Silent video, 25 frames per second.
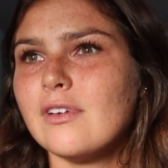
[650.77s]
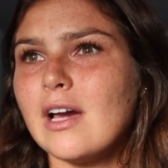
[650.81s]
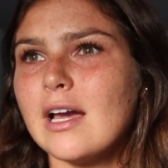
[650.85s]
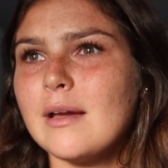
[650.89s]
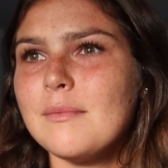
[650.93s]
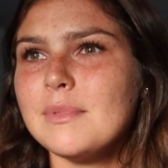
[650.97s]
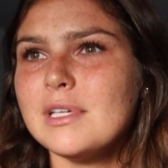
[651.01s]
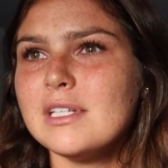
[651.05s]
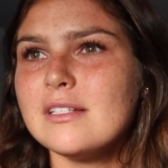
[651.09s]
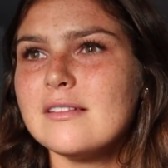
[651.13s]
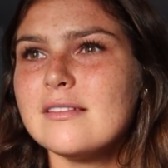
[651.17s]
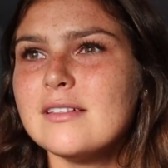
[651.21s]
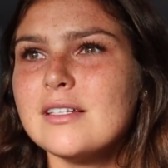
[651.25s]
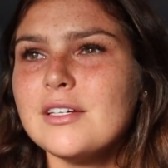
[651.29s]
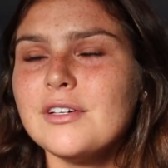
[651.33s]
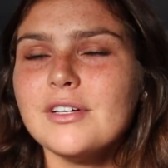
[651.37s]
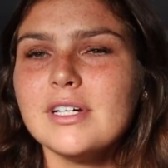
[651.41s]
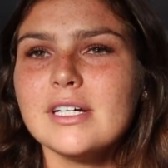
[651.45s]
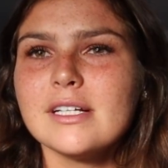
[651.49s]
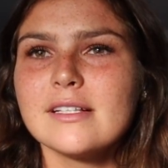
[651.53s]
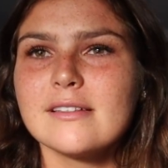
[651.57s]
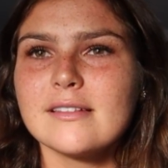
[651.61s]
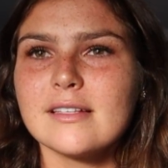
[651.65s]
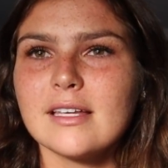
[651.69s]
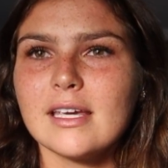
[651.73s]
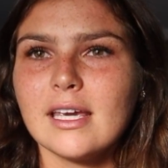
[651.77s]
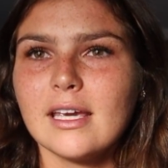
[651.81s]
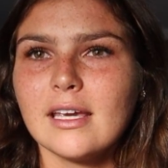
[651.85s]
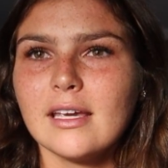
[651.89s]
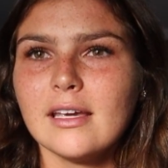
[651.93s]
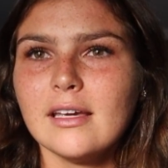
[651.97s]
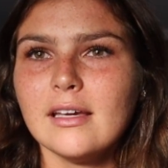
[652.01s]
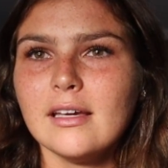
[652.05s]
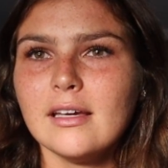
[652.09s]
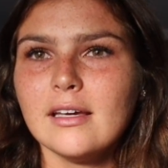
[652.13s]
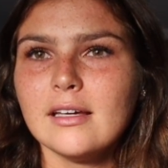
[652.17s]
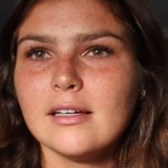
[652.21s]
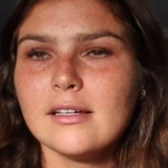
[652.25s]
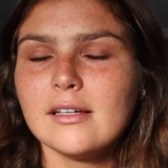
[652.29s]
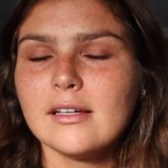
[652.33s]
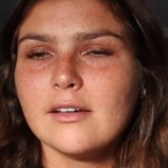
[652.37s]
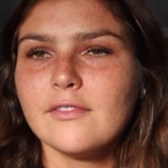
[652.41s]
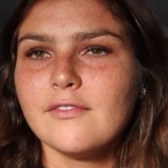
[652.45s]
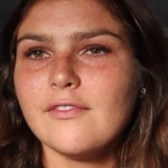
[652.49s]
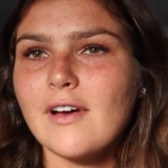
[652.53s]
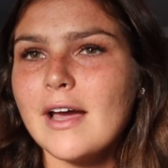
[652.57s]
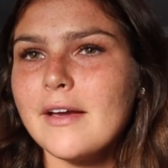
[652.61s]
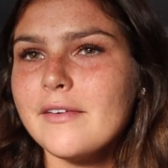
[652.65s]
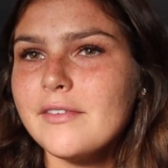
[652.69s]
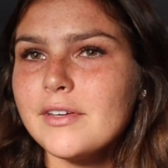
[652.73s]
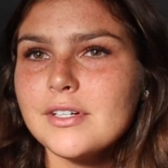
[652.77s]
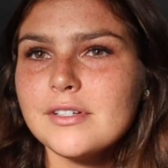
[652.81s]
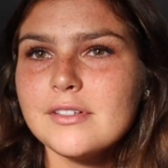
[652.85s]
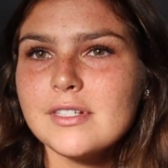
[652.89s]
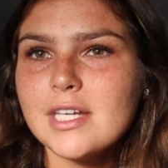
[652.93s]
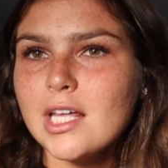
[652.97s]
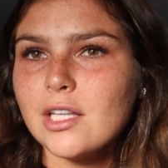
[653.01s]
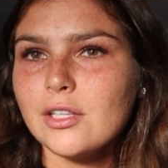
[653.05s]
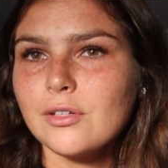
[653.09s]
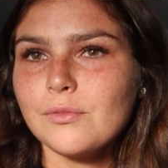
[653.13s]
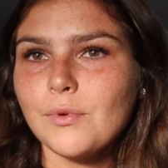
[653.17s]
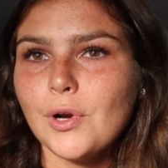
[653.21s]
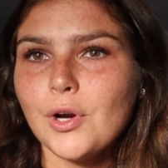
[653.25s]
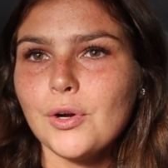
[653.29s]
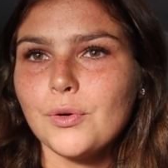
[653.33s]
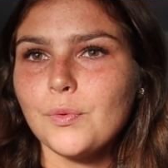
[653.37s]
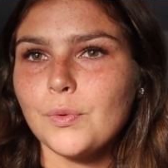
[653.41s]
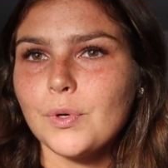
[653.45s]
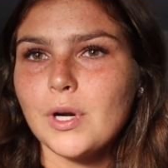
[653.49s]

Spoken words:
I mean, seriously, 5 years down the road,